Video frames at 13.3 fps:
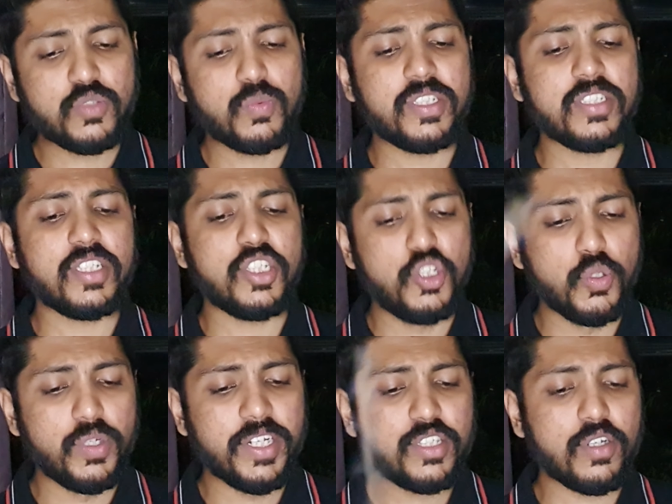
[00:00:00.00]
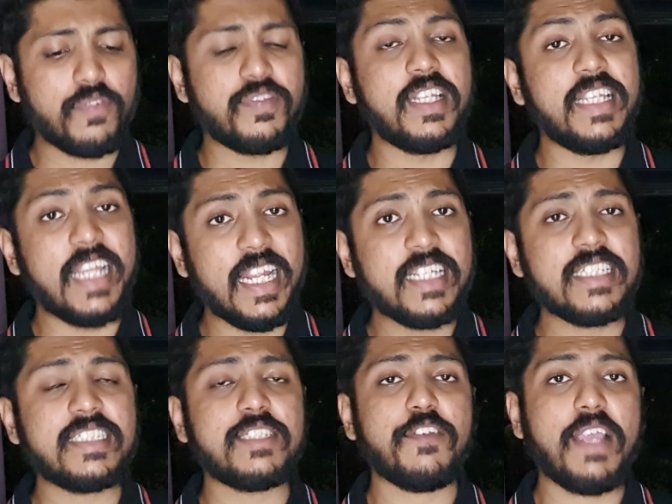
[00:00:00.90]
which is a unit of the
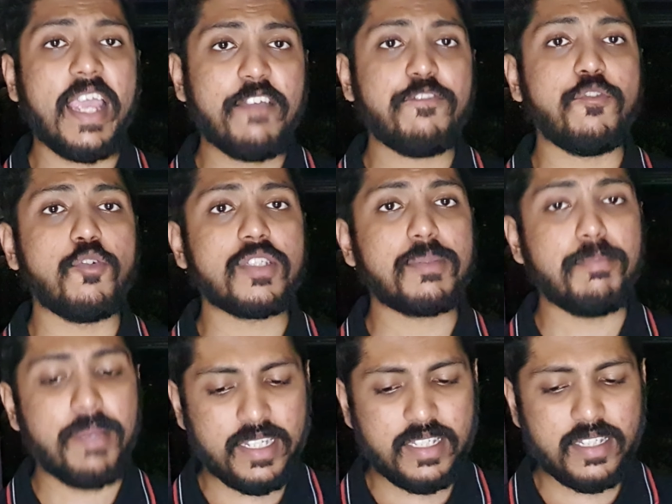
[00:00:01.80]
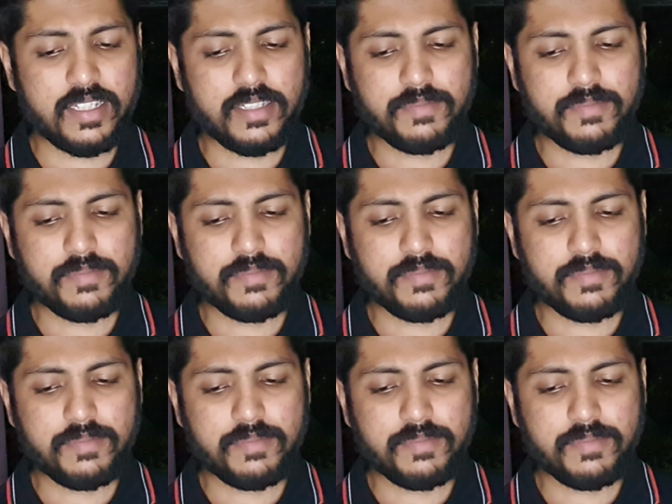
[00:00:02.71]
Nellis Air Force Base.